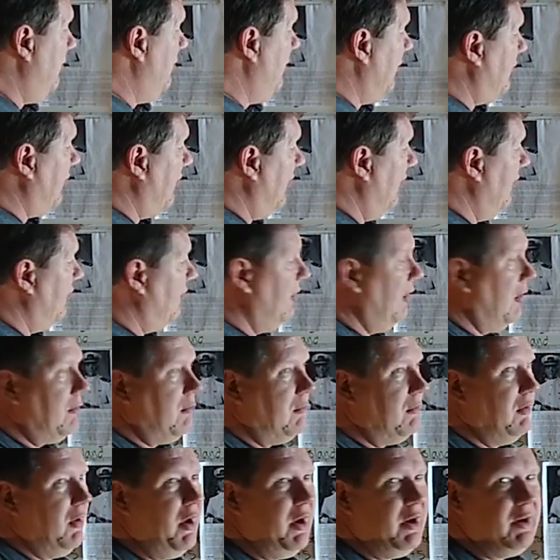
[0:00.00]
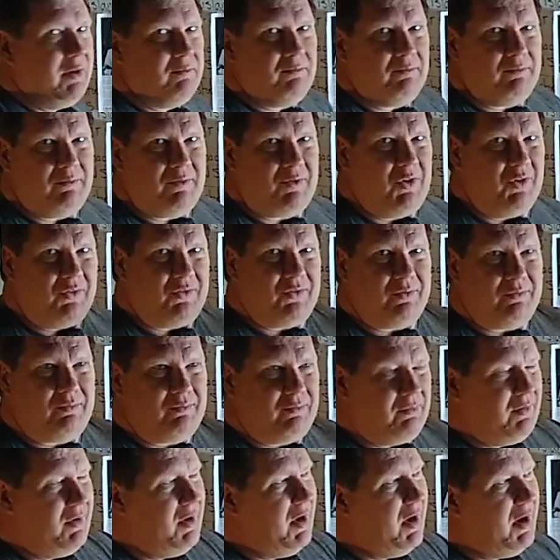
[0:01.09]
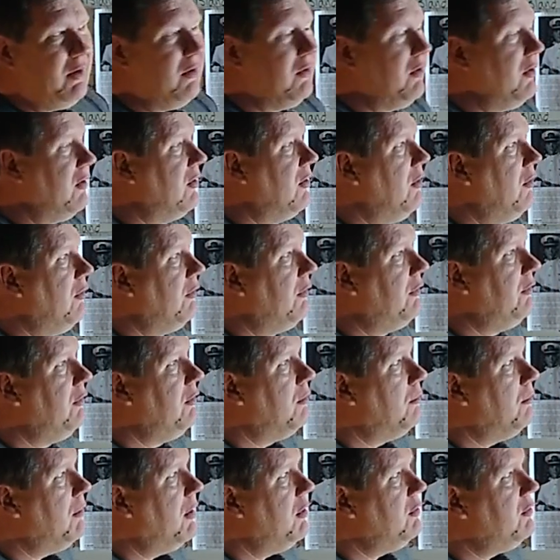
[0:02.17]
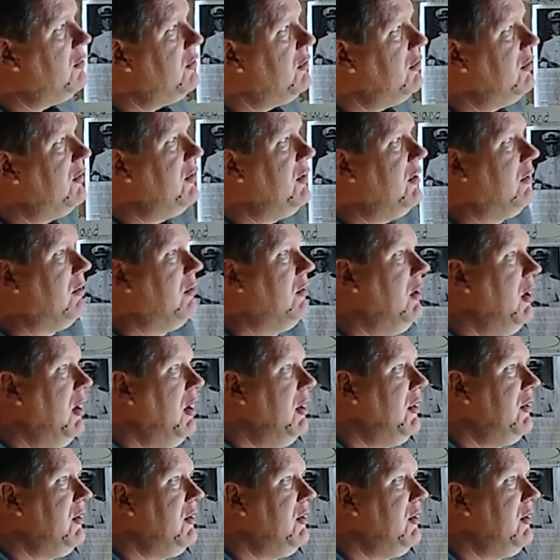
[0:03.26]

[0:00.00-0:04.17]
Michigan's looked like just, I don't know, going through the motions here.